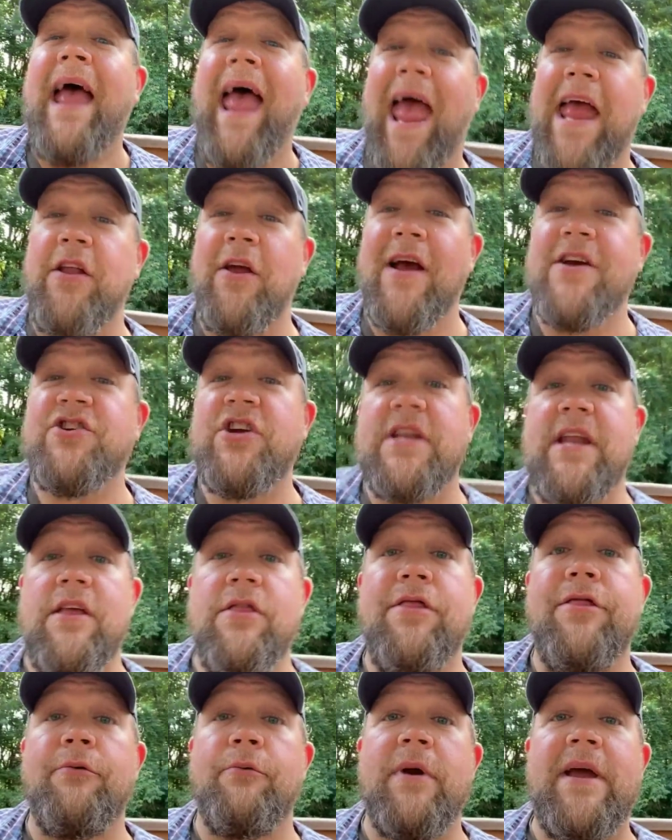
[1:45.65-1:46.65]
And you actually
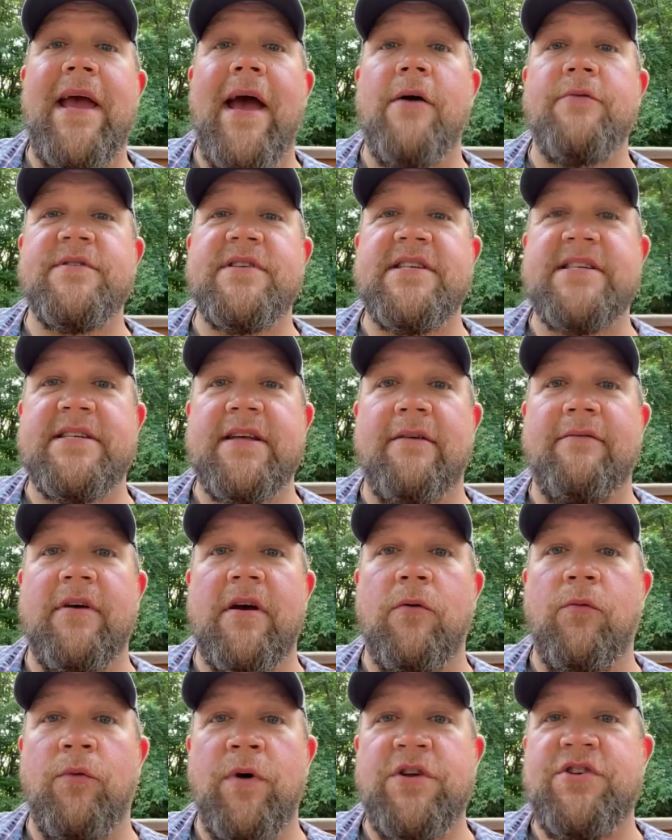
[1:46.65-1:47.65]
need 3 ounces of
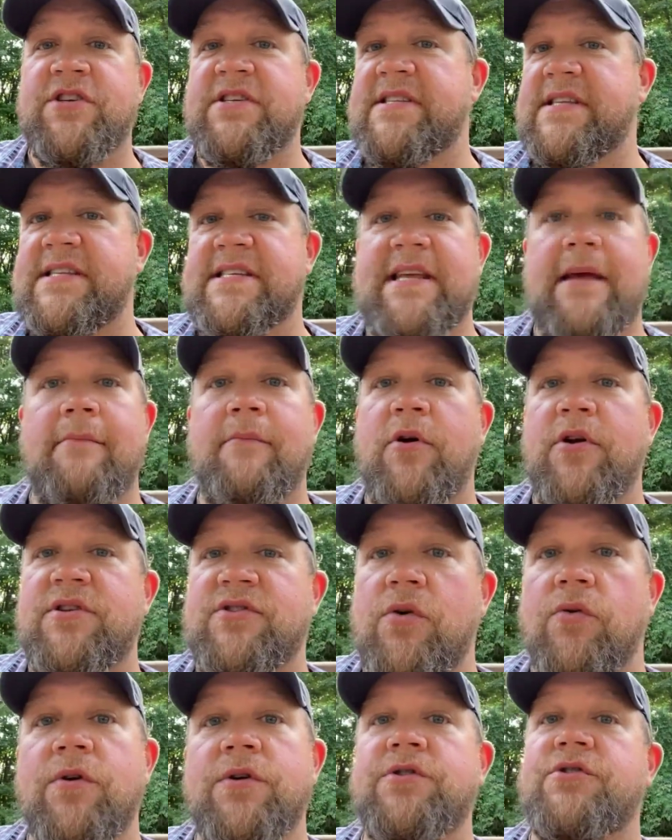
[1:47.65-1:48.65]
it, which is the same amount
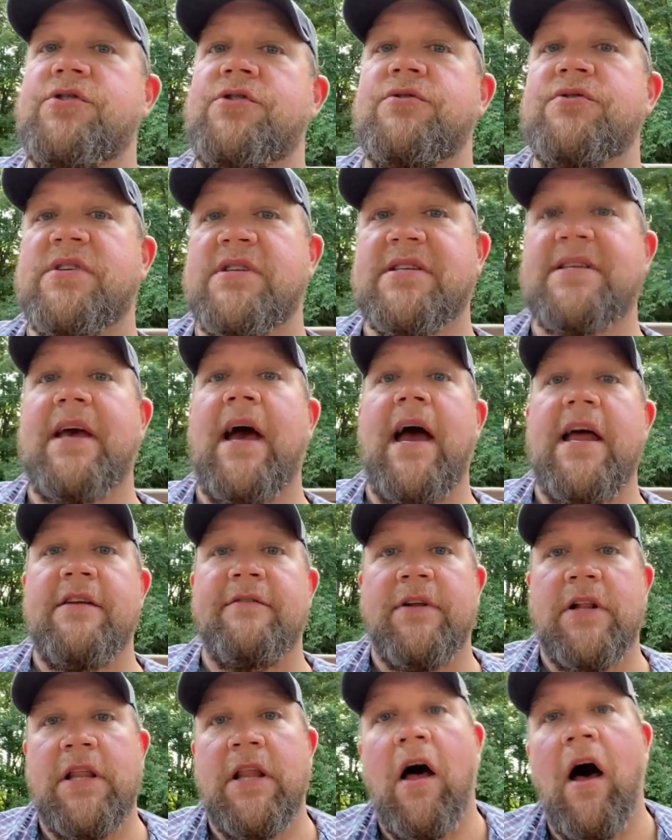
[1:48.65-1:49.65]
as orange juice. It's kind
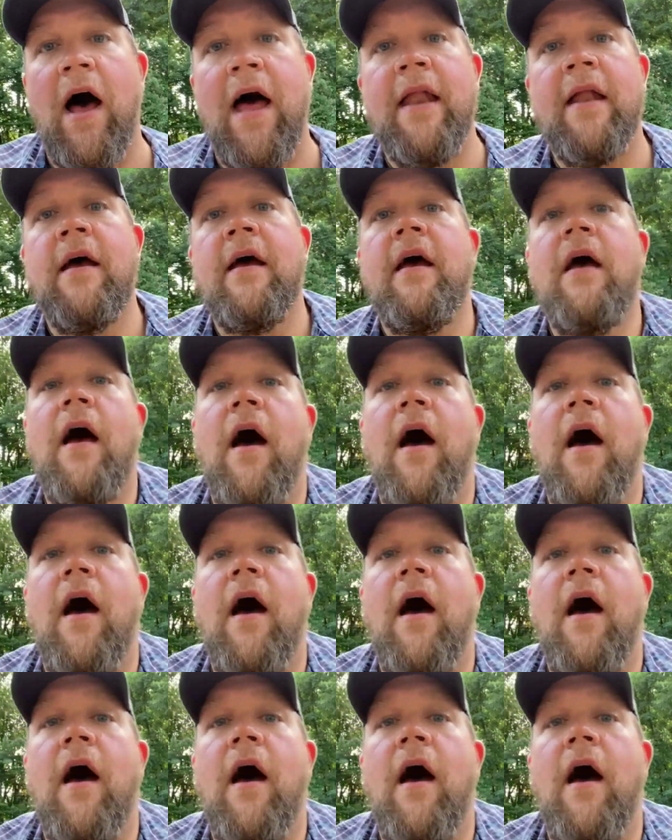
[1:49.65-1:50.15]
of a lot.